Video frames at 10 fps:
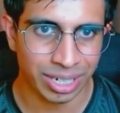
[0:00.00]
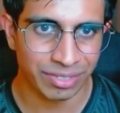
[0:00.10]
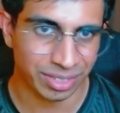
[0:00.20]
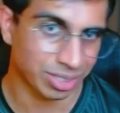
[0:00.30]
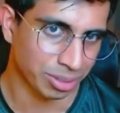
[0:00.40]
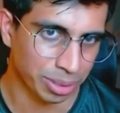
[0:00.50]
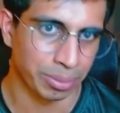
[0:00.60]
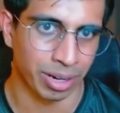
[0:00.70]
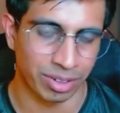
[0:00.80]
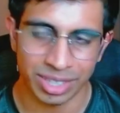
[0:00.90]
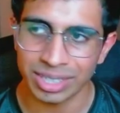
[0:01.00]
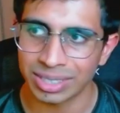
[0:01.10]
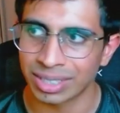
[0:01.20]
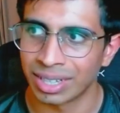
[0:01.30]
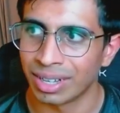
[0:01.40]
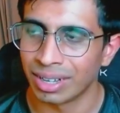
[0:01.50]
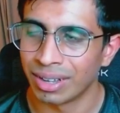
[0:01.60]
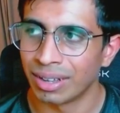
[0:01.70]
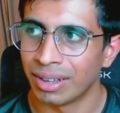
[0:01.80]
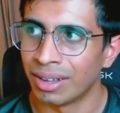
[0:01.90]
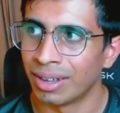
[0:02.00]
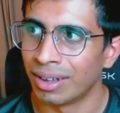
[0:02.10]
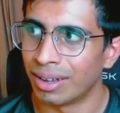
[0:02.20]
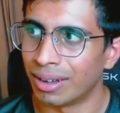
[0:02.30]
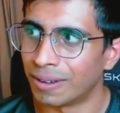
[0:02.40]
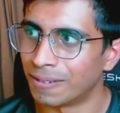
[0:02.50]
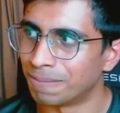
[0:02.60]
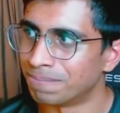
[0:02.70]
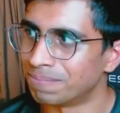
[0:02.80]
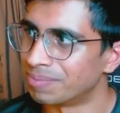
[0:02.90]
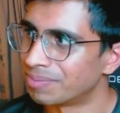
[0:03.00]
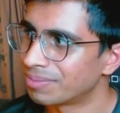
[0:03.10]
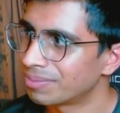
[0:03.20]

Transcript: stuff is going to be a part of this um,